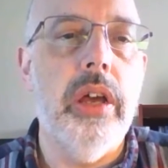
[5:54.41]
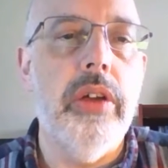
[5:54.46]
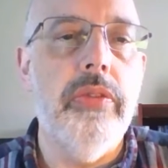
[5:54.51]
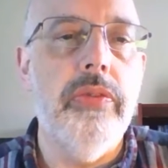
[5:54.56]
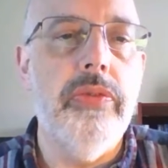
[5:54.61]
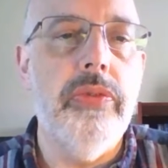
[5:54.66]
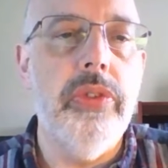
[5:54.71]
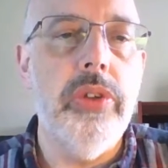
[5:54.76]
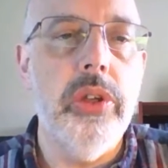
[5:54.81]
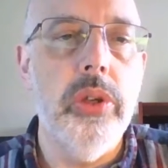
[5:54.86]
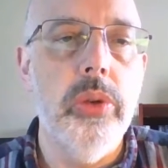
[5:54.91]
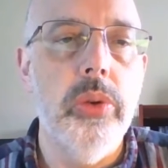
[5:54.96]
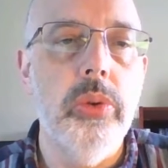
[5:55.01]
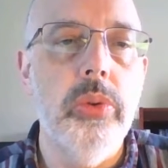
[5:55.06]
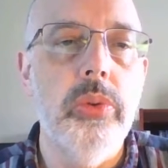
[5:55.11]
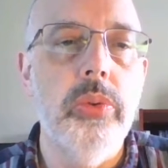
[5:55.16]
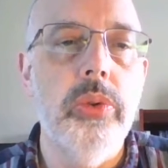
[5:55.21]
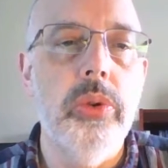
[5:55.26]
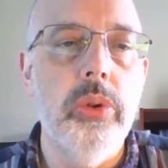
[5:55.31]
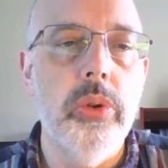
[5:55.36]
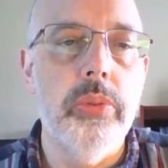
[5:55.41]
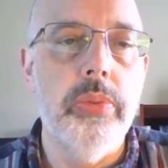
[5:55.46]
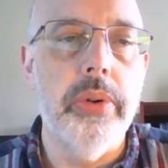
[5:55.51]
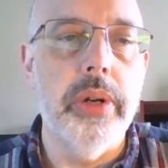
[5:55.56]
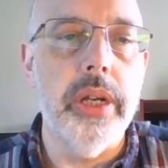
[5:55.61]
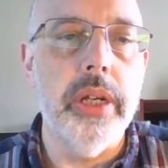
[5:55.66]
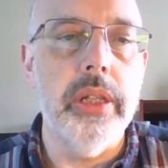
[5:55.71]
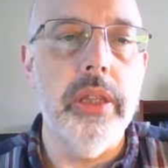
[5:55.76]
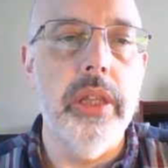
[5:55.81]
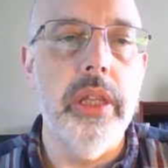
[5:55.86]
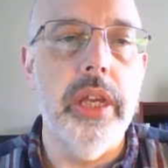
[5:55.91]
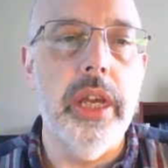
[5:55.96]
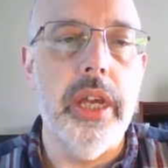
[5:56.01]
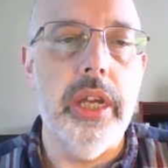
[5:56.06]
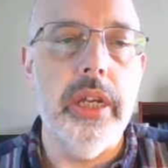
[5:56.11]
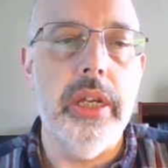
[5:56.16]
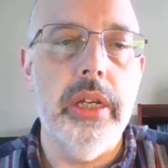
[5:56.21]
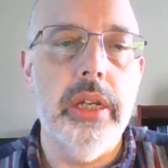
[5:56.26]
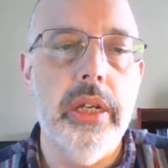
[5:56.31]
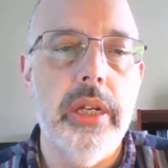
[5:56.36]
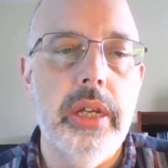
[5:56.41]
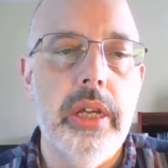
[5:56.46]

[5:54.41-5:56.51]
view rubric link.